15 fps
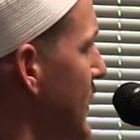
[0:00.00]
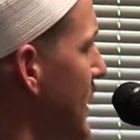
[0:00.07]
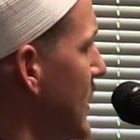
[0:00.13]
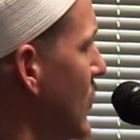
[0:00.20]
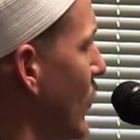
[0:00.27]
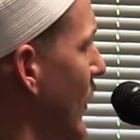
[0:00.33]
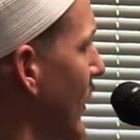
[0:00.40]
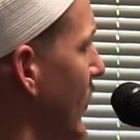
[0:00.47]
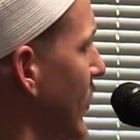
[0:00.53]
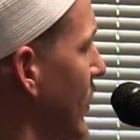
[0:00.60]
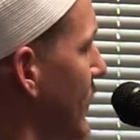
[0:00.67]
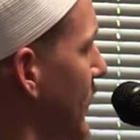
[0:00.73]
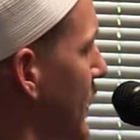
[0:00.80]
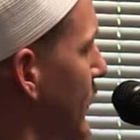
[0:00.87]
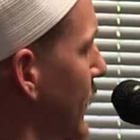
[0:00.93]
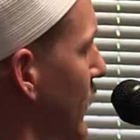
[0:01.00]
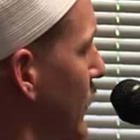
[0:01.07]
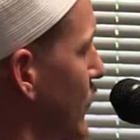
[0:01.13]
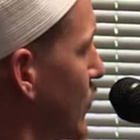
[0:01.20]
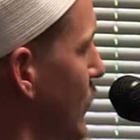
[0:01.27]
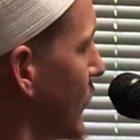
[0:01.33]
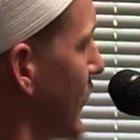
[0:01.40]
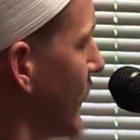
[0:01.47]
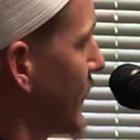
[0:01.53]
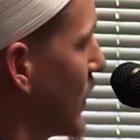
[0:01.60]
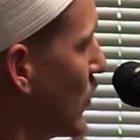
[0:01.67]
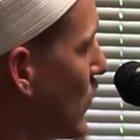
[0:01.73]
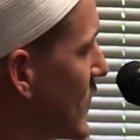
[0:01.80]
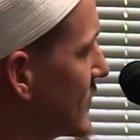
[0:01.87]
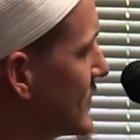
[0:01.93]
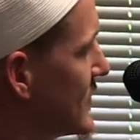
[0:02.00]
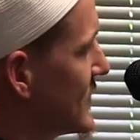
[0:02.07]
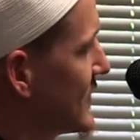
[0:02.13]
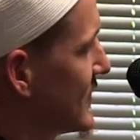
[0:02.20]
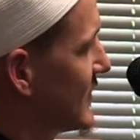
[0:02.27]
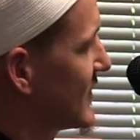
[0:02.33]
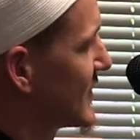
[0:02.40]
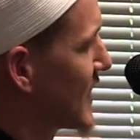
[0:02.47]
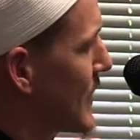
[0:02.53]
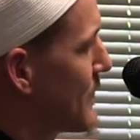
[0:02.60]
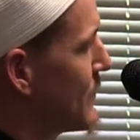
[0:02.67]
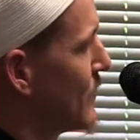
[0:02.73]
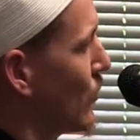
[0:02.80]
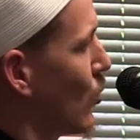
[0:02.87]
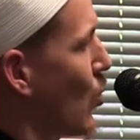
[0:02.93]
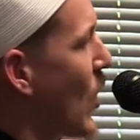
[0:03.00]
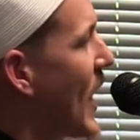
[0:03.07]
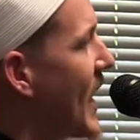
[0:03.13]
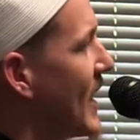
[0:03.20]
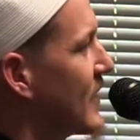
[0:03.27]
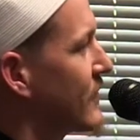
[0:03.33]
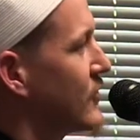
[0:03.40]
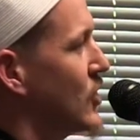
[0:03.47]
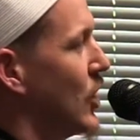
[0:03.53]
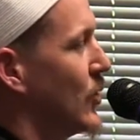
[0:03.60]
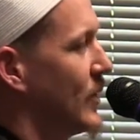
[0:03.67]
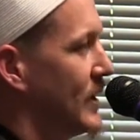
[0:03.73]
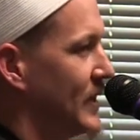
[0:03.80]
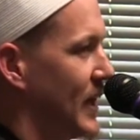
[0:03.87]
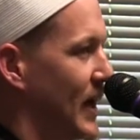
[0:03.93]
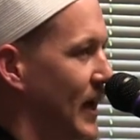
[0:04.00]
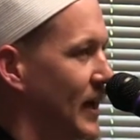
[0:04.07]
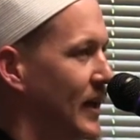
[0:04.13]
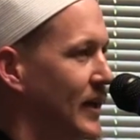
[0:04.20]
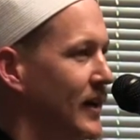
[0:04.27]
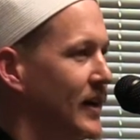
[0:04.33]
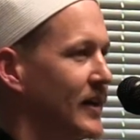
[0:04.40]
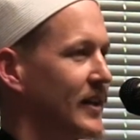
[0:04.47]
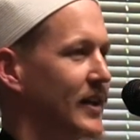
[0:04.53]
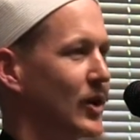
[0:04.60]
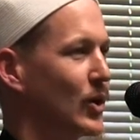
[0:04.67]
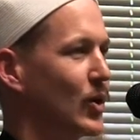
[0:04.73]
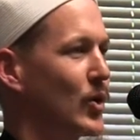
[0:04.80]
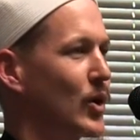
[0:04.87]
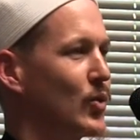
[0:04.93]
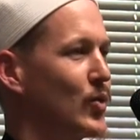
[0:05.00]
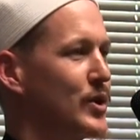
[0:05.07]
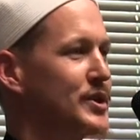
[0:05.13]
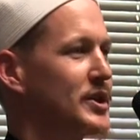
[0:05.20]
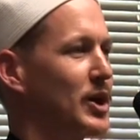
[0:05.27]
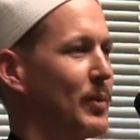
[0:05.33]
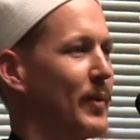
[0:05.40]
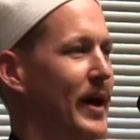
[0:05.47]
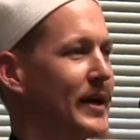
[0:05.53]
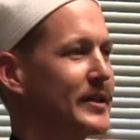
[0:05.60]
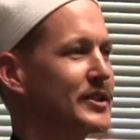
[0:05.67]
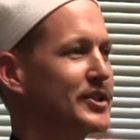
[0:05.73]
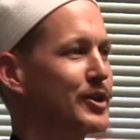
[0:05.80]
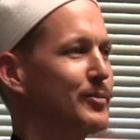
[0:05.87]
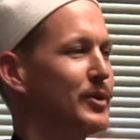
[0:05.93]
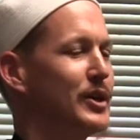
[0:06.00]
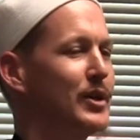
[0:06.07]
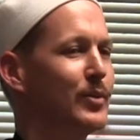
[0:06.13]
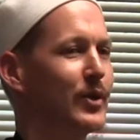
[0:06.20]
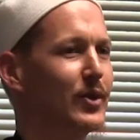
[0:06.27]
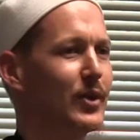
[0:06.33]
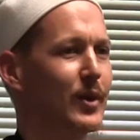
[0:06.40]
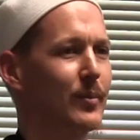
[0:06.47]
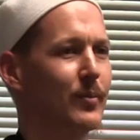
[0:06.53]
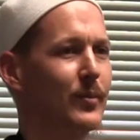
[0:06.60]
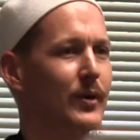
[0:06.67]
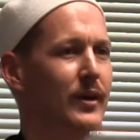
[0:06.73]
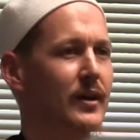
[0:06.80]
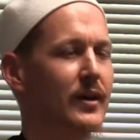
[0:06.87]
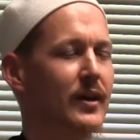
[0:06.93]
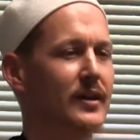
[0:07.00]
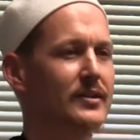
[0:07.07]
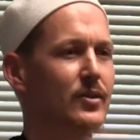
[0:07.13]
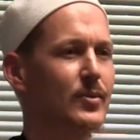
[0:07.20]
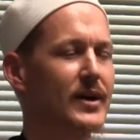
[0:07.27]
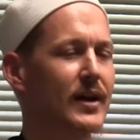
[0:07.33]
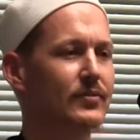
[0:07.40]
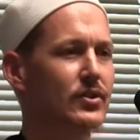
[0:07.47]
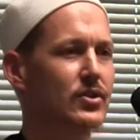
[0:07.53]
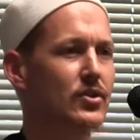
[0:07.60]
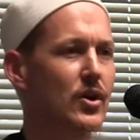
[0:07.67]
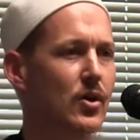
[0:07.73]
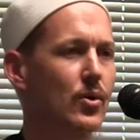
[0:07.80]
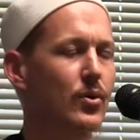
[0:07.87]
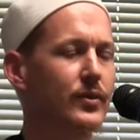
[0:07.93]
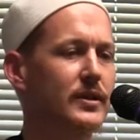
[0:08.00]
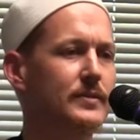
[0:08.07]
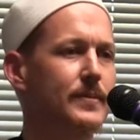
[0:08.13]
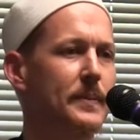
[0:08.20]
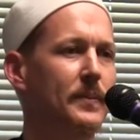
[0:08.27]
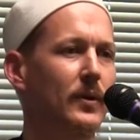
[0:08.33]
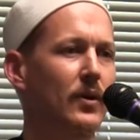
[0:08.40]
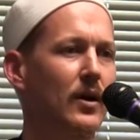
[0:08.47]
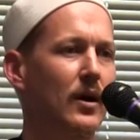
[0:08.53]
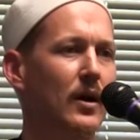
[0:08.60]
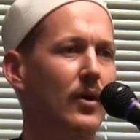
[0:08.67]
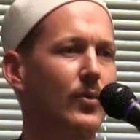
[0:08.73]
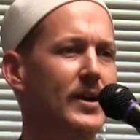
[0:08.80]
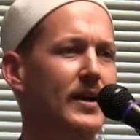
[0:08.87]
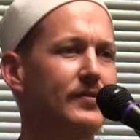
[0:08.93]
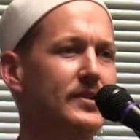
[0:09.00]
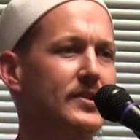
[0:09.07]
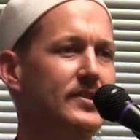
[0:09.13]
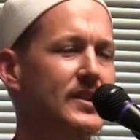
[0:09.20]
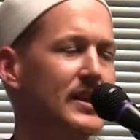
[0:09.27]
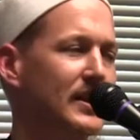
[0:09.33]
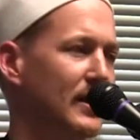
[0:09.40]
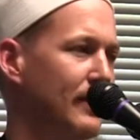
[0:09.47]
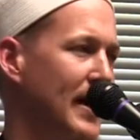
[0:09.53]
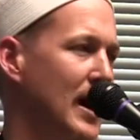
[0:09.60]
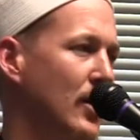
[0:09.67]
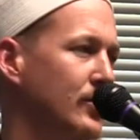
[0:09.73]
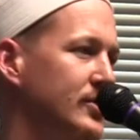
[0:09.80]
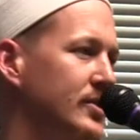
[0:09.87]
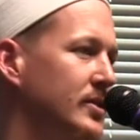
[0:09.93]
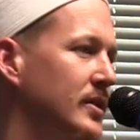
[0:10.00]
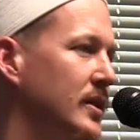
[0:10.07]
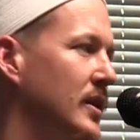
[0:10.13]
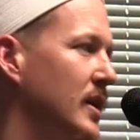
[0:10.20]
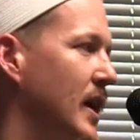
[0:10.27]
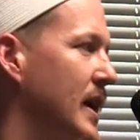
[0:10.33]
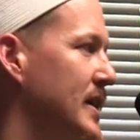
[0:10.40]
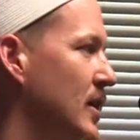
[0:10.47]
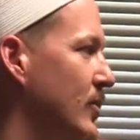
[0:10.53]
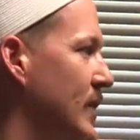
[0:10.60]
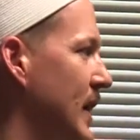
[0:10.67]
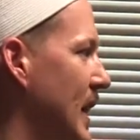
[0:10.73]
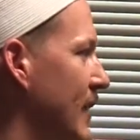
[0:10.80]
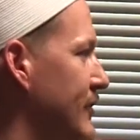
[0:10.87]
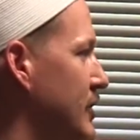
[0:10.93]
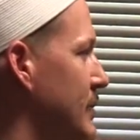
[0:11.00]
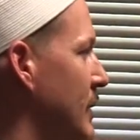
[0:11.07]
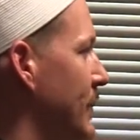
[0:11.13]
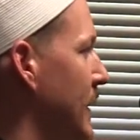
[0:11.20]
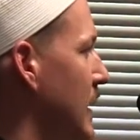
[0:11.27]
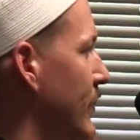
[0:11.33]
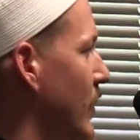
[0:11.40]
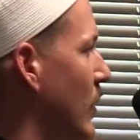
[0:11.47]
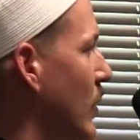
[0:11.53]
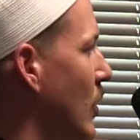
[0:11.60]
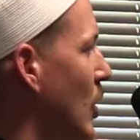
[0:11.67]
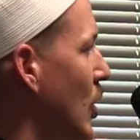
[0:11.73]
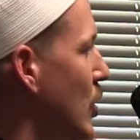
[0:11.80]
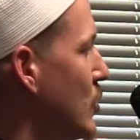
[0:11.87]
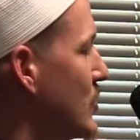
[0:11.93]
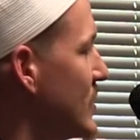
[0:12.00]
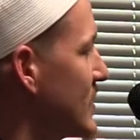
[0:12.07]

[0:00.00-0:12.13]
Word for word: Be with the people of truth. If there wasn't some way of knowing that, then our Lord wouldn't command us to be with them. Is that we have to know who these people are. We have to seek them out and that we have to be people who